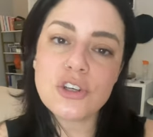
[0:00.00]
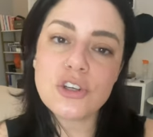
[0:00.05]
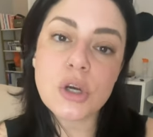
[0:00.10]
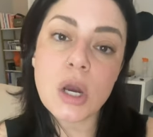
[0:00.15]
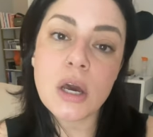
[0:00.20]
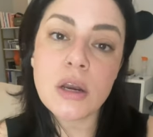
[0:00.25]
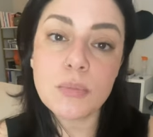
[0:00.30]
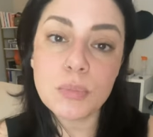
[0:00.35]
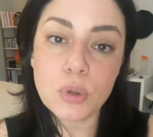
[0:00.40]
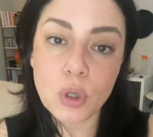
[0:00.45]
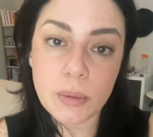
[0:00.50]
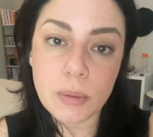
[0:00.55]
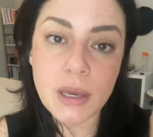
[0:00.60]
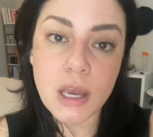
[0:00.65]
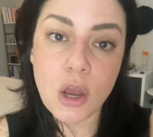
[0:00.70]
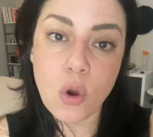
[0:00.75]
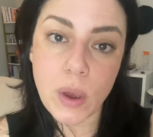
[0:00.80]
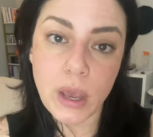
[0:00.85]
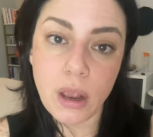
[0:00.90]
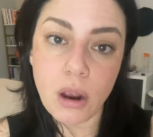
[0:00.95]
your unemployment
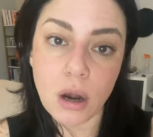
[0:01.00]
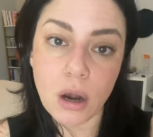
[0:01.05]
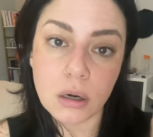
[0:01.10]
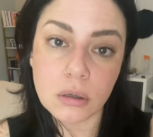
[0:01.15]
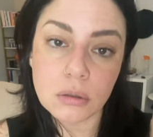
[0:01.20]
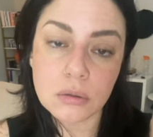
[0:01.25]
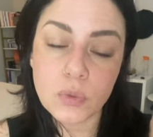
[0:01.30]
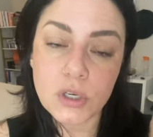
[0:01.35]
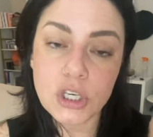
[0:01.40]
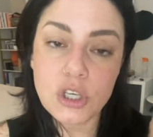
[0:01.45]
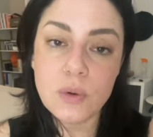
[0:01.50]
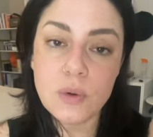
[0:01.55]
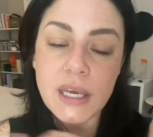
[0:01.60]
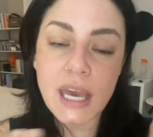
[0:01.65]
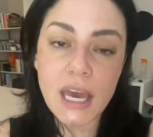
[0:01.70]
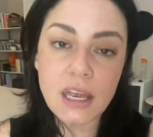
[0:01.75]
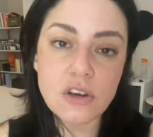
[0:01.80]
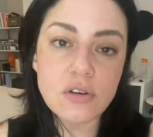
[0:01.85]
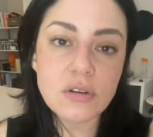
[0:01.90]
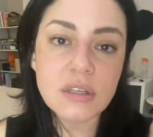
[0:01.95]
quicker when you
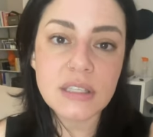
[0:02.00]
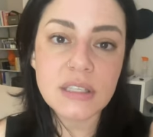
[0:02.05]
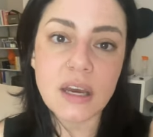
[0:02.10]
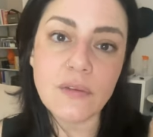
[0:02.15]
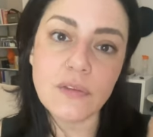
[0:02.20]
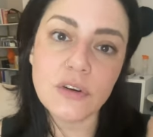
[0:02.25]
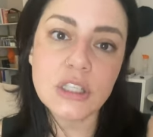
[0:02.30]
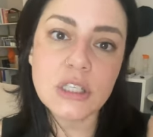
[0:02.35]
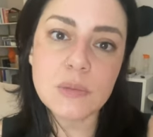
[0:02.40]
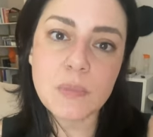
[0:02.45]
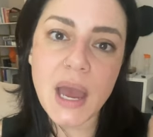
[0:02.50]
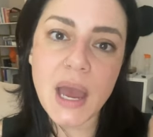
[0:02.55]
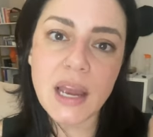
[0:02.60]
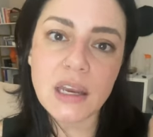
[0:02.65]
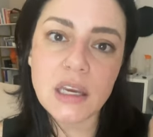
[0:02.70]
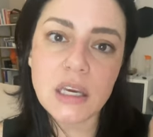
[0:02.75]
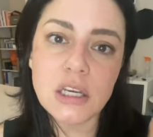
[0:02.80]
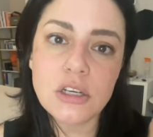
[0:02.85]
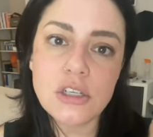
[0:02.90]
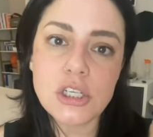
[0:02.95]
get your severance
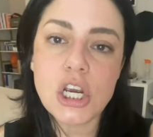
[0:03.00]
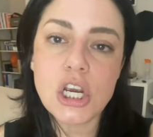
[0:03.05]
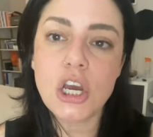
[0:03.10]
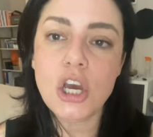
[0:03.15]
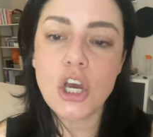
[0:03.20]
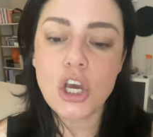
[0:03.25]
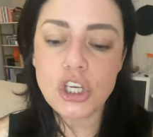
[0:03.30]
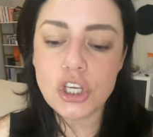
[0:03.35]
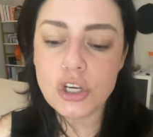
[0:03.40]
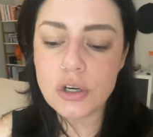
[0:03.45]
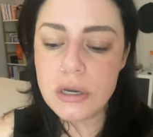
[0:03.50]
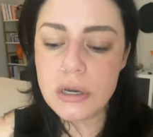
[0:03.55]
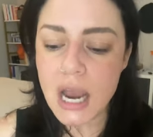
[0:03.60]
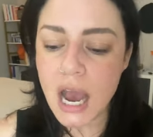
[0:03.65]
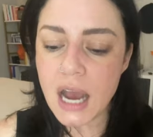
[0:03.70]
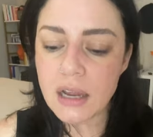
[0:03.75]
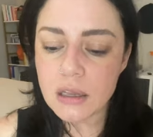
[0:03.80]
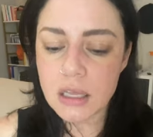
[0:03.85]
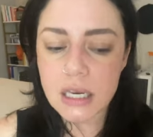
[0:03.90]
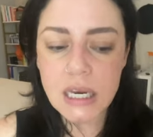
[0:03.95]
package you're
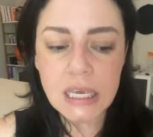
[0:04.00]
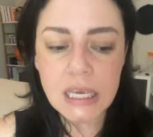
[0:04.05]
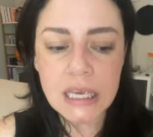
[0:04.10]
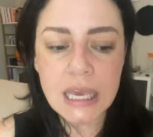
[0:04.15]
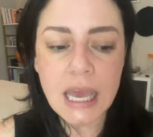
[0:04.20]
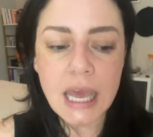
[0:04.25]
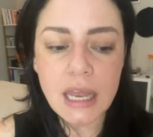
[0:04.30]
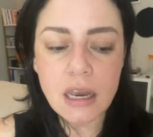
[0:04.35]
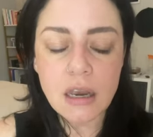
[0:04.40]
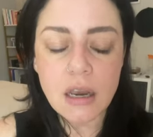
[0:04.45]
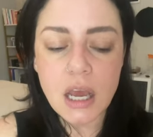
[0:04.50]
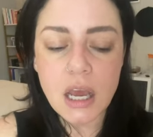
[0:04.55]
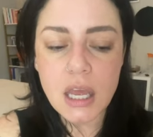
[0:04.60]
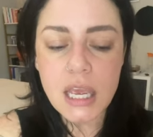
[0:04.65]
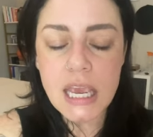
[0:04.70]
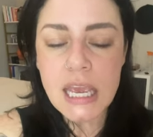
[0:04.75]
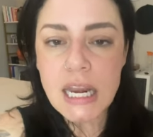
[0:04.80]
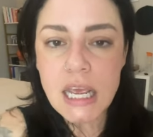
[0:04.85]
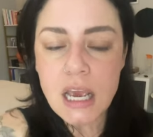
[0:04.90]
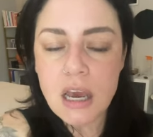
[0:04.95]
not going to get
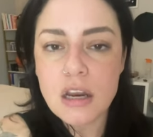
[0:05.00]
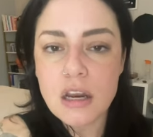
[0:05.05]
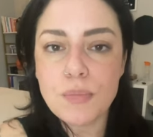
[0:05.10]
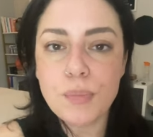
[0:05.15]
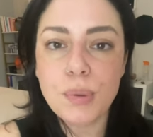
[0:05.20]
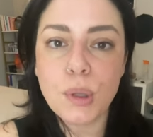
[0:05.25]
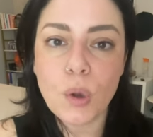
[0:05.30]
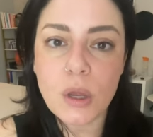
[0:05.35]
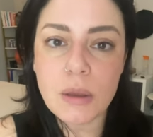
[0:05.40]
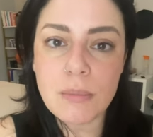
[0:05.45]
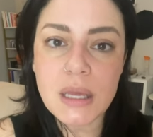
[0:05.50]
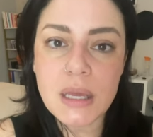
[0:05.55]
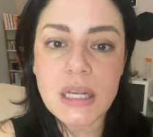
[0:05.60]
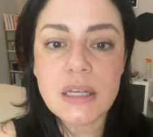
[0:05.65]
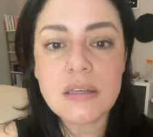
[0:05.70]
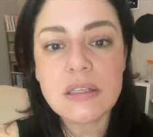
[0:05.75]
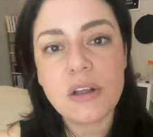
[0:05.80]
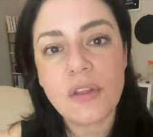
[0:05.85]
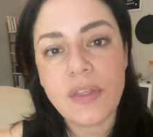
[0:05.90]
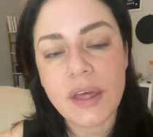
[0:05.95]
any unemployment
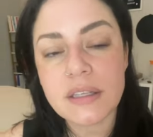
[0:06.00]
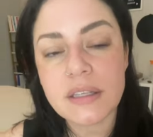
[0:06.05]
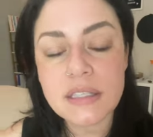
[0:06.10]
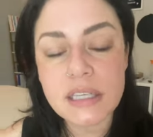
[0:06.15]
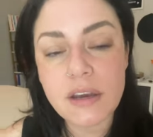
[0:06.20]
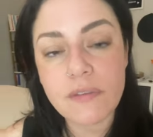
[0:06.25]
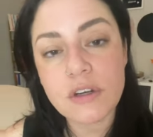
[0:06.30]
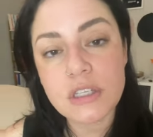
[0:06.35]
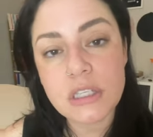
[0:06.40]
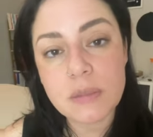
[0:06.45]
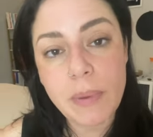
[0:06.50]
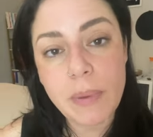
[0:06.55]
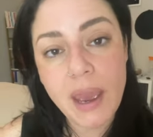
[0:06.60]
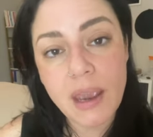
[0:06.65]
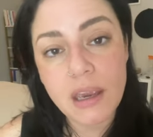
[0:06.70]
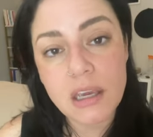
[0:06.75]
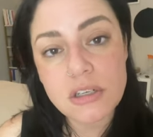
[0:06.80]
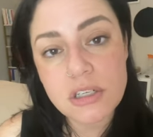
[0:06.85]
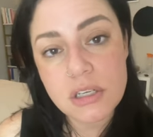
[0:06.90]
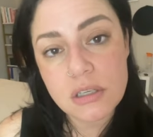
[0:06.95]
until that severance
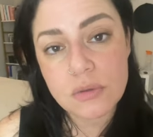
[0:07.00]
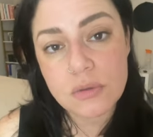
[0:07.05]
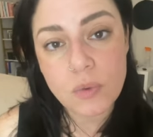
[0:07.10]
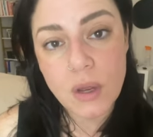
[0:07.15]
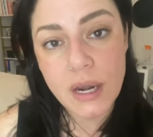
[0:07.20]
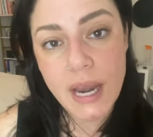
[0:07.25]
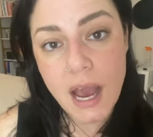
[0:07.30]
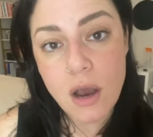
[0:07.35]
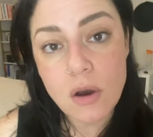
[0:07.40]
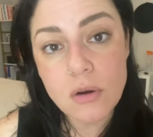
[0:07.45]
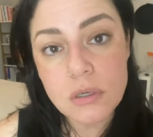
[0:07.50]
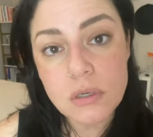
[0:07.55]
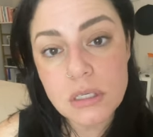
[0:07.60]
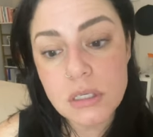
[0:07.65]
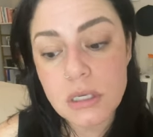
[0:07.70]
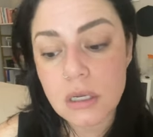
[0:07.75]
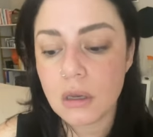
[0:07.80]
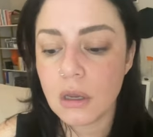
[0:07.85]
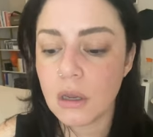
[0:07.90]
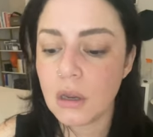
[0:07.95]
package has run out
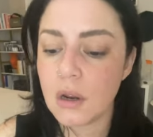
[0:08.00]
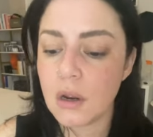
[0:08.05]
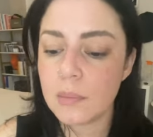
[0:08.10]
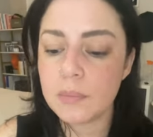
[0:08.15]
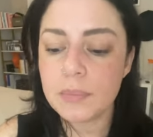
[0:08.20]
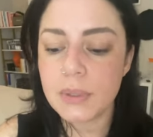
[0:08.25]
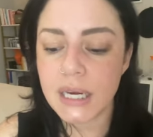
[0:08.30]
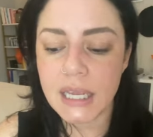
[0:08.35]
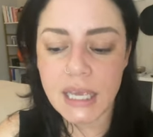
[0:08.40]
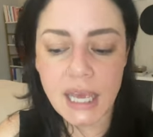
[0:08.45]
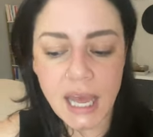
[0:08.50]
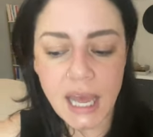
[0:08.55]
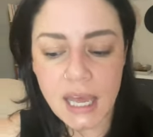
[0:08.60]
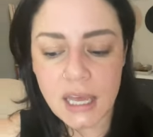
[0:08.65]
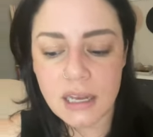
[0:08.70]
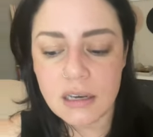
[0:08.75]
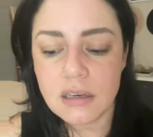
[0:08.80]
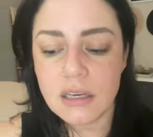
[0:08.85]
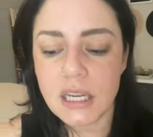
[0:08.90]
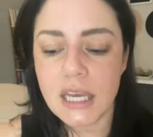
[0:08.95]
but
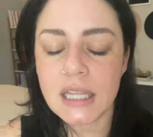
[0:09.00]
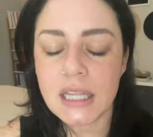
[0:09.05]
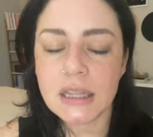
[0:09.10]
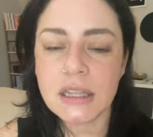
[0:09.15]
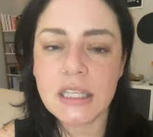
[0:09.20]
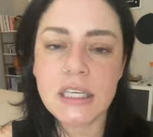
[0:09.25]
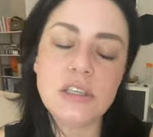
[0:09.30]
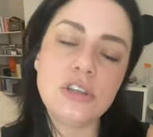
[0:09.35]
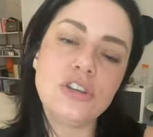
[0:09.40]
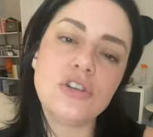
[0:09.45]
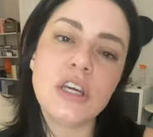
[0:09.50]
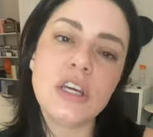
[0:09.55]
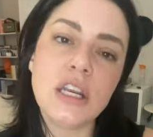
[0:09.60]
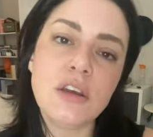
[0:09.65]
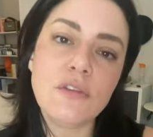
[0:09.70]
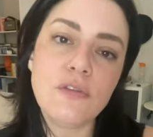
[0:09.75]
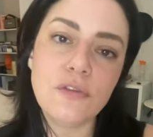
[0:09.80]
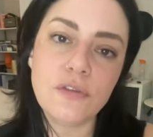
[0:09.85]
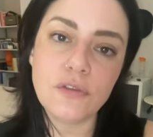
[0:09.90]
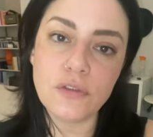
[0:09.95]
again, at least you're getting
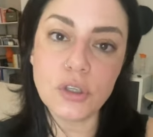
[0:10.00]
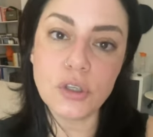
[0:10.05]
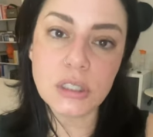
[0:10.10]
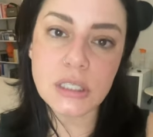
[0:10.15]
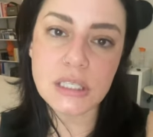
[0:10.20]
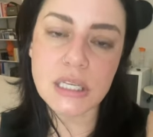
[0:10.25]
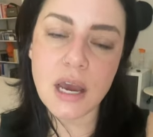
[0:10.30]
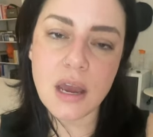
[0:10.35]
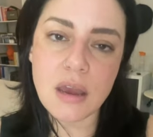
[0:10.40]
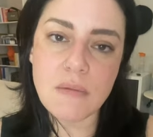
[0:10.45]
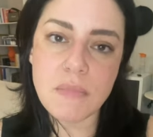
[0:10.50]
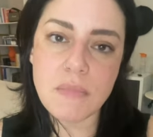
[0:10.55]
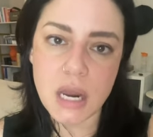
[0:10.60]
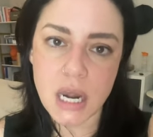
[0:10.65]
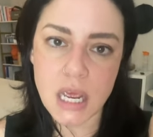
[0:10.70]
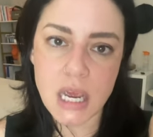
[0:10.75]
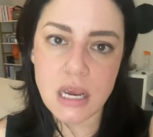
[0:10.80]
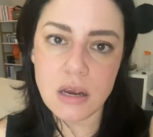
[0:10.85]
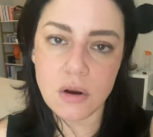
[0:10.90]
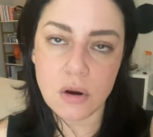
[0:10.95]
full time
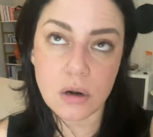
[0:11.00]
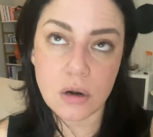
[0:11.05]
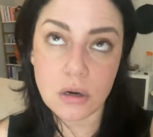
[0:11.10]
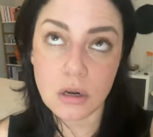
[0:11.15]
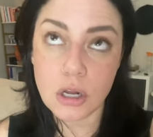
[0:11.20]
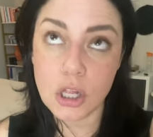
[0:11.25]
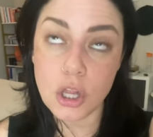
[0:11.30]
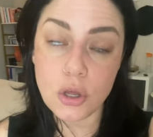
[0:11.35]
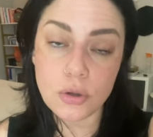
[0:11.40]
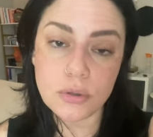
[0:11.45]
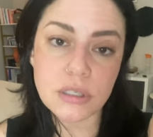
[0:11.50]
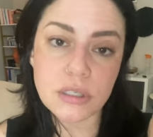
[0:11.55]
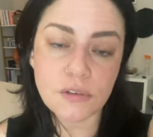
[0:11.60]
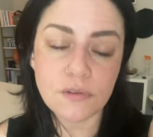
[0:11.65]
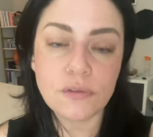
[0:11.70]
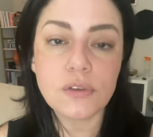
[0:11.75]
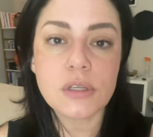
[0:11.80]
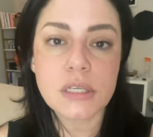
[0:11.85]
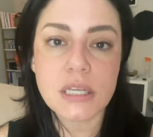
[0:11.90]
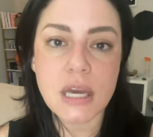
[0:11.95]
money or close to
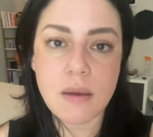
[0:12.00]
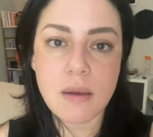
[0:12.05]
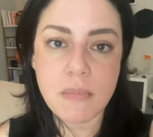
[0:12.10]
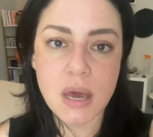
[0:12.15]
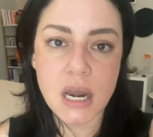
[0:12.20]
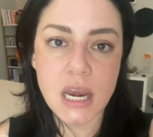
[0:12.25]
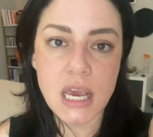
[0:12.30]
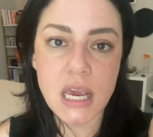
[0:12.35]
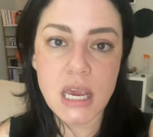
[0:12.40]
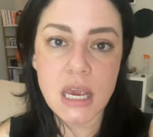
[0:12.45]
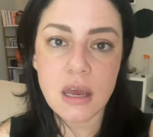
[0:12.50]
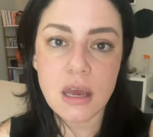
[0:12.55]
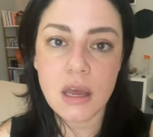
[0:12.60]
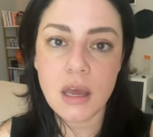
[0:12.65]
full time money.